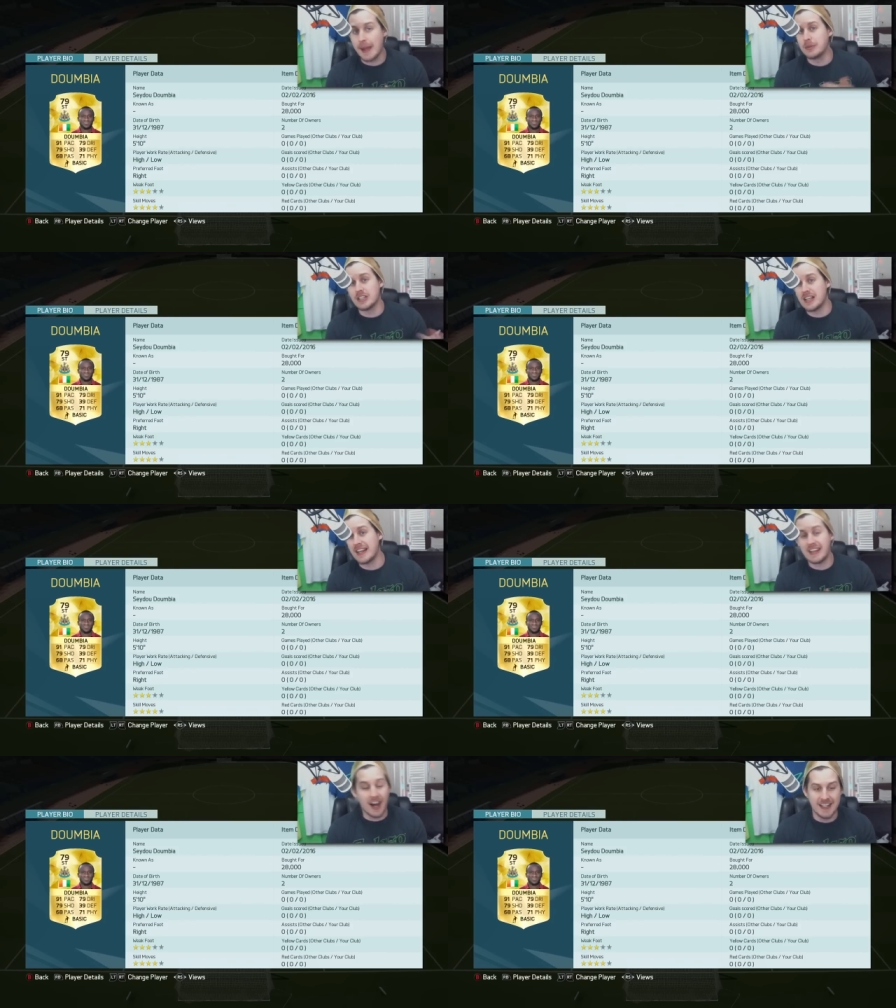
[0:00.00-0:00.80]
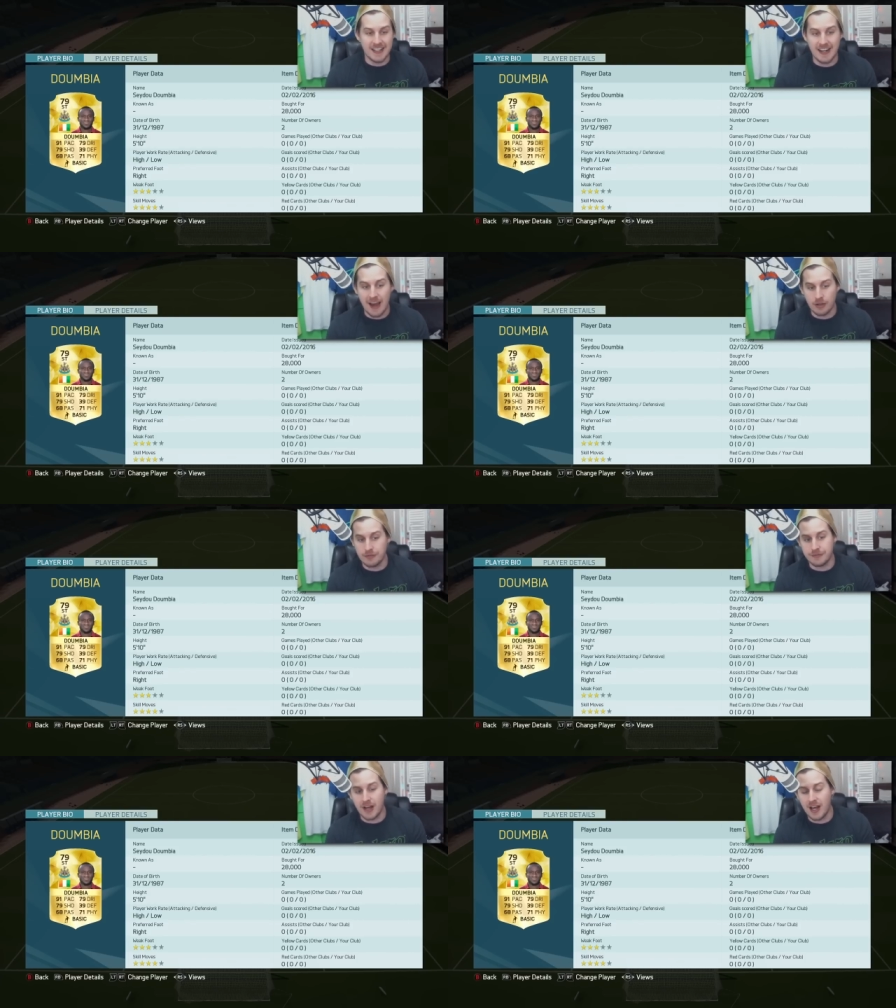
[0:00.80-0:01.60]
able to like cut in and out
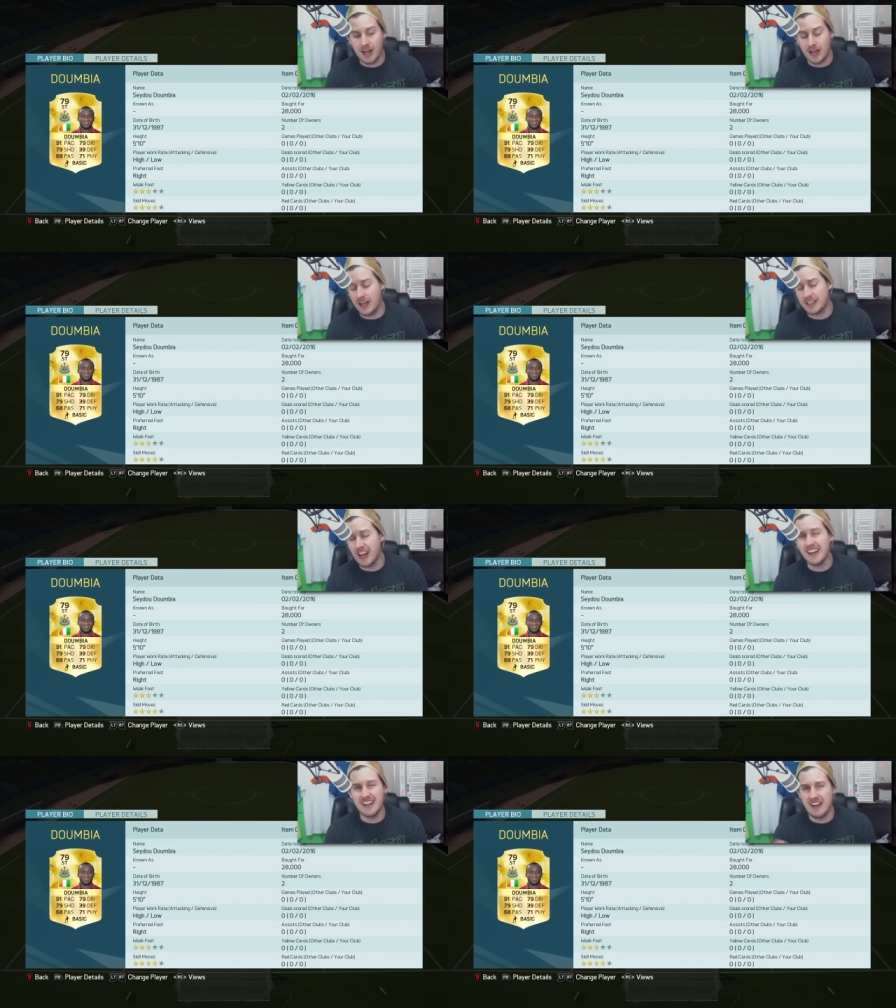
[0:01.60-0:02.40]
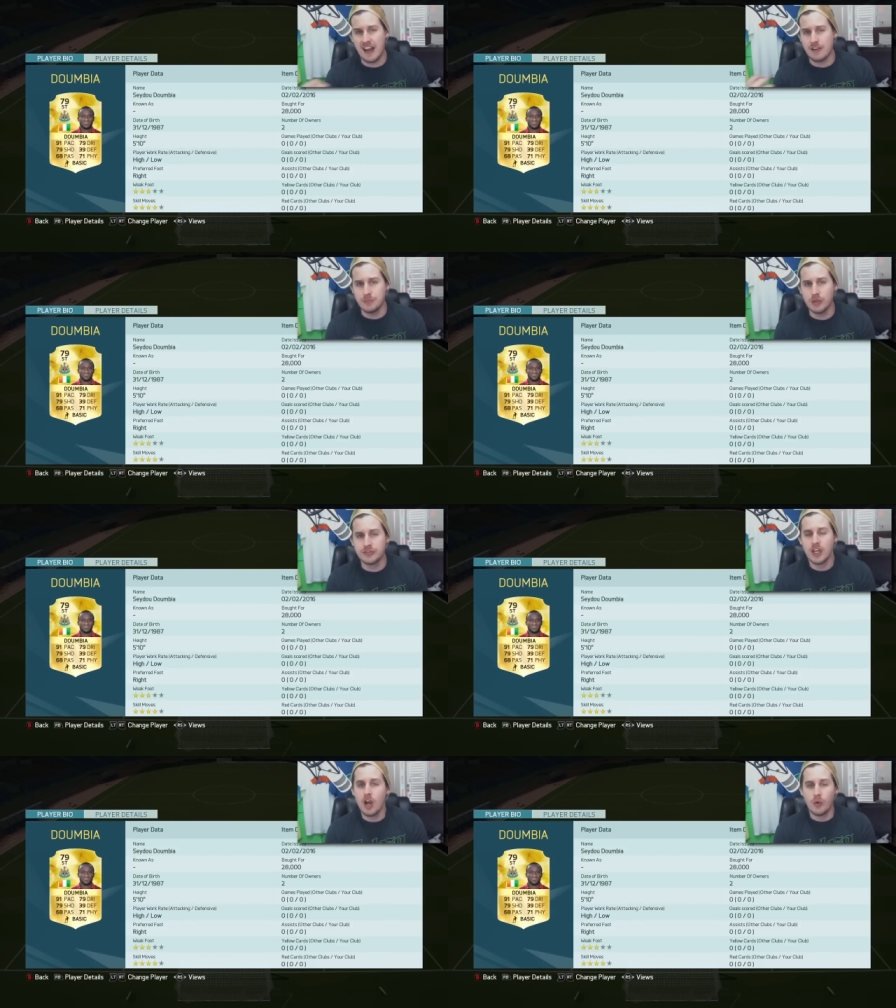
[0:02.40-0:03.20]
of uh, uh, cut in and out of
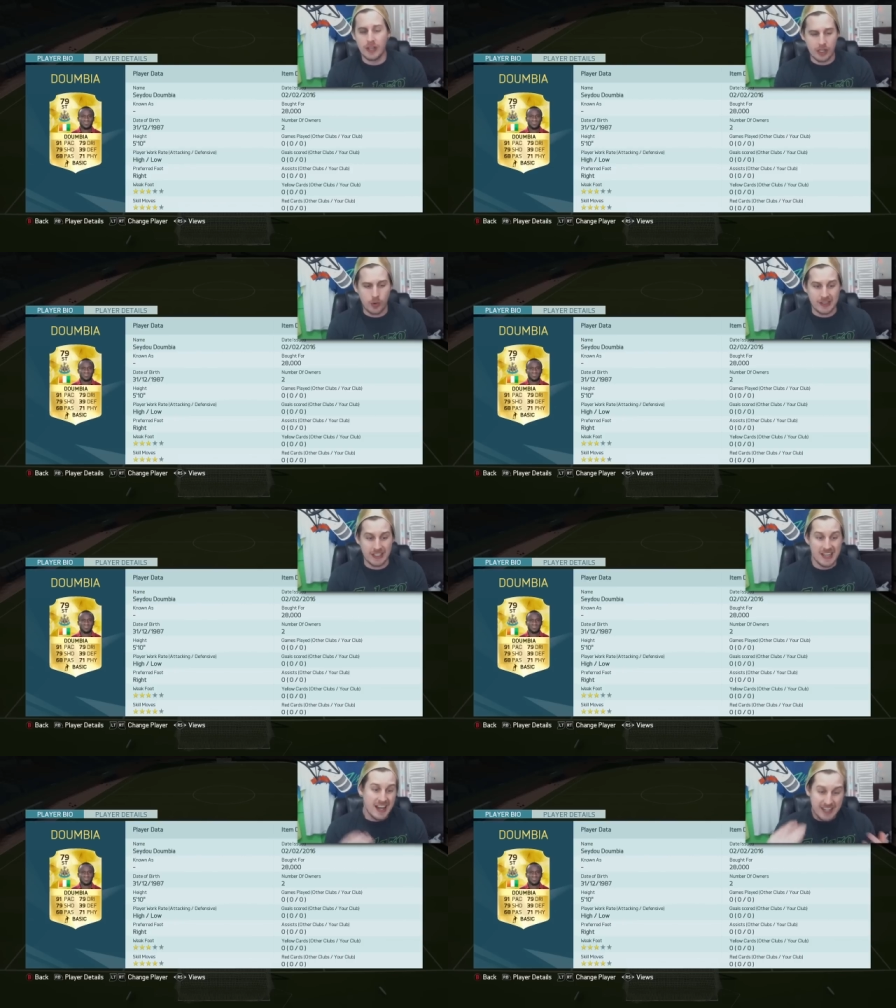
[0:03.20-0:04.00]
moves really quickly.